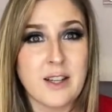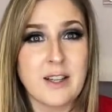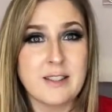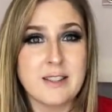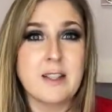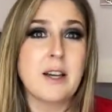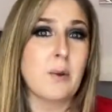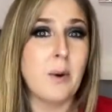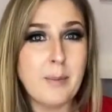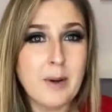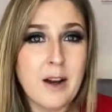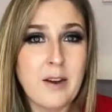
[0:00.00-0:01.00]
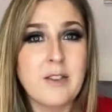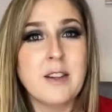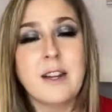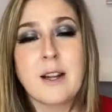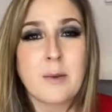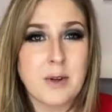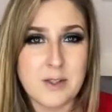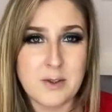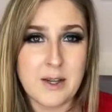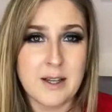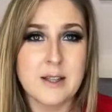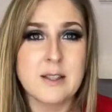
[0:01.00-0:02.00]
because then you gotta wipe it off and then you gotta
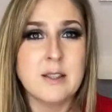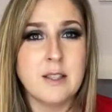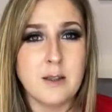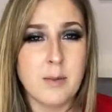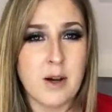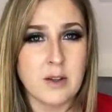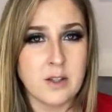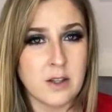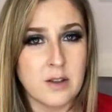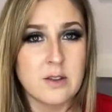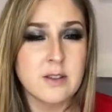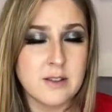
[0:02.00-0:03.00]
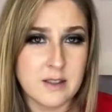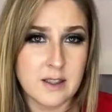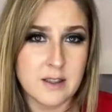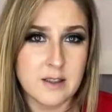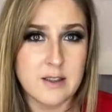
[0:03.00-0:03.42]
redo it because you need the polygel to stick to the